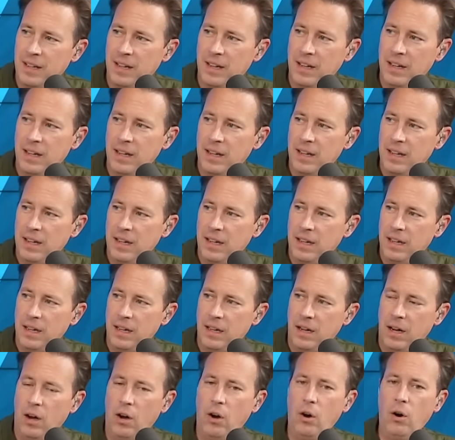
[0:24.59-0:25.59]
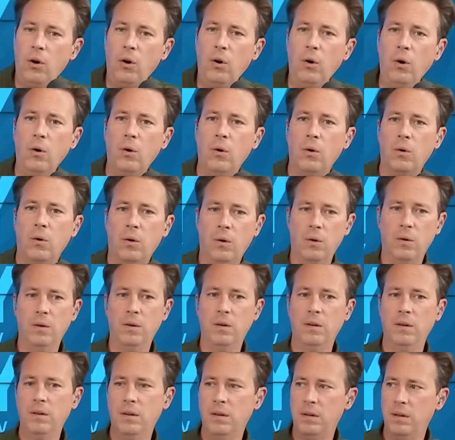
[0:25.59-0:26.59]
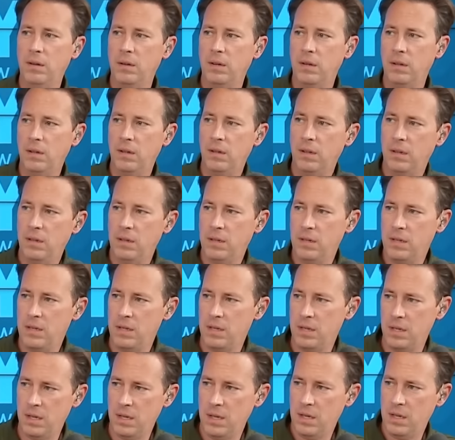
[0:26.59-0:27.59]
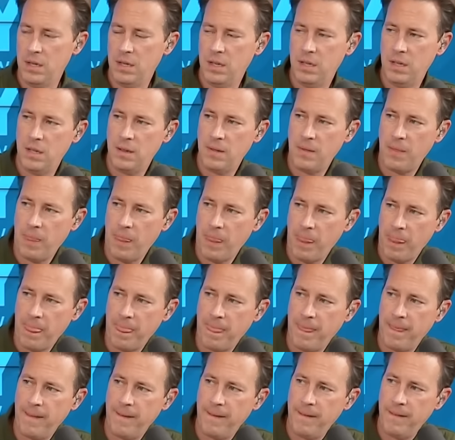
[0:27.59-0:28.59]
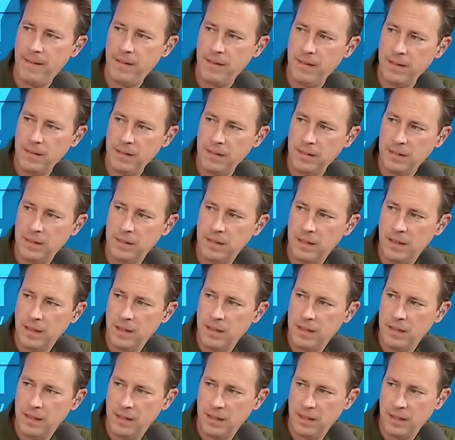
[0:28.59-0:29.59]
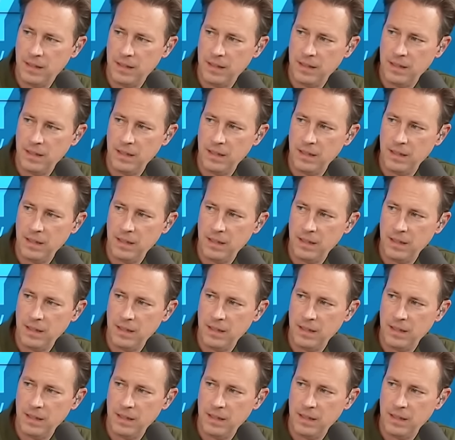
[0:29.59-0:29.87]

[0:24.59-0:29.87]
(silent)